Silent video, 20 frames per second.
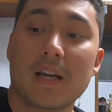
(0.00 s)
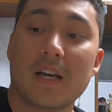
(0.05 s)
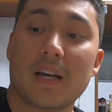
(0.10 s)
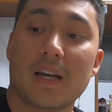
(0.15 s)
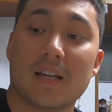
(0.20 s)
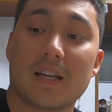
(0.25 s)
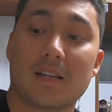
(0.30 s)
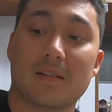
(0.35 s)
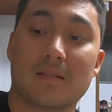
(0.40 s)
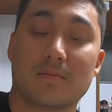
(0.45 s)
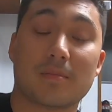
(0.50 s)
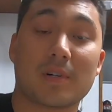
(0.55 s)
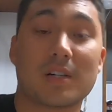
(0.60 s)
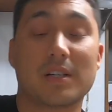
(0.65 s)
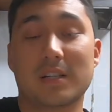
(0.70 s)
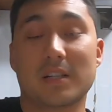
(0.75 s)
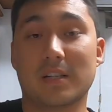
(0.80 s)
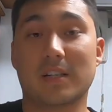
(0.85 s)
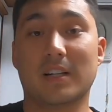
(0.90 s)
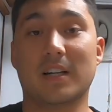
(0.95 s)
and
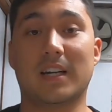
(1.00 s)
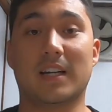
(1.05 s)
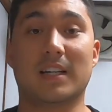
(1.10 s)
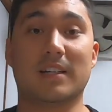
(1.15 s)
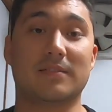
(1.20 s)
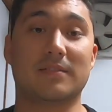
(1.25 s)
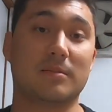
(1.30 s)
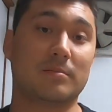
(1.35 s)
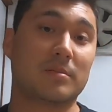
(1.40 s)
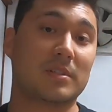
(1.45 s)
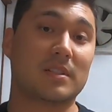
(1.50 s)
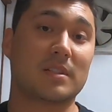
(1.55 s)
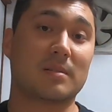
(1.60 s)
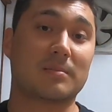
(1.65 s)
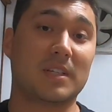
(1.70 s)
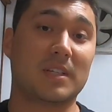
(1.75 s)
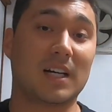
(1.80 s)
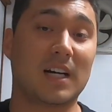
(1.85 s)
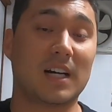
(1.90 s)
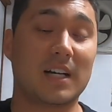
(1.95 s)
burning your hand if you put
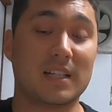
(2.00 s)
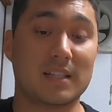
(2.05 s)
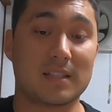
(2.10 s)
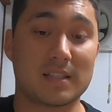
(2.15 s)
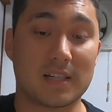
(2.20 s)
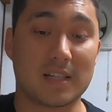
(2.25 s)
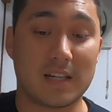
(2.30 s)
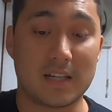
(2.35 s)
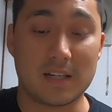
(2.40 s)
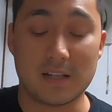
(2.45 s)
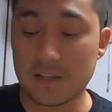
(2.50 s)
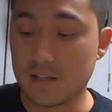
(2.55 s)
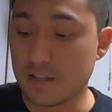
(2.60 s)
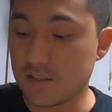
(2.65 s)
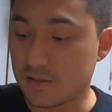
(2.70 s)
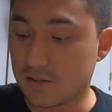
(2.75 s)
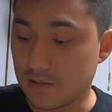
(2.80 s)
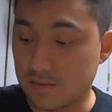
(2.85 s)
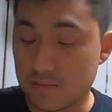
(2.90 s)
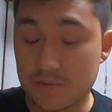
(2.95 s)
something hot inside.
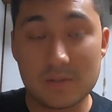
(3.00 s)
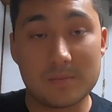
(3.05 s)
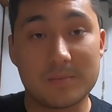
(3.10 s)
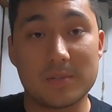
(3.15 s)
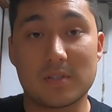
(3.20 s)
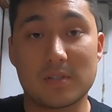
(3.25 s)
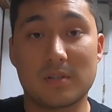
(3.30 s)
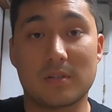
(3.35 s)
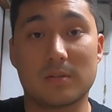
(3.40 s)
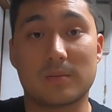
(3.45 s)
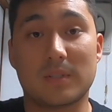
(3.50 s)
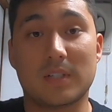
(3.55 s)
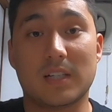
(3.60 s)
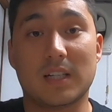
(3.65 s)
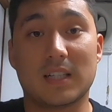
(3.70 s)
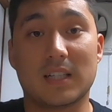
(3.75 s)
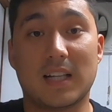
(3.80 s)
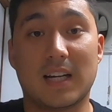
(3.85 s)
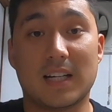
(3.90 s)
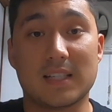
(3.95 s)
So I'm super stoked we got
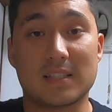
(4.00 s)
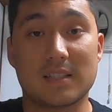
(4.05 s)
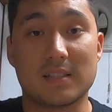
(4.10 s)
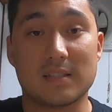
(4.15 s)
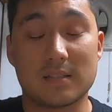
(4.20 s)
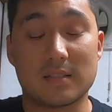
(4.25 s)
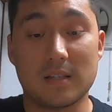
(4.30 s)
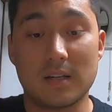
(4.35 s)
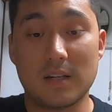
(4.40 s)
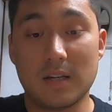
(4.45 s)
glasses.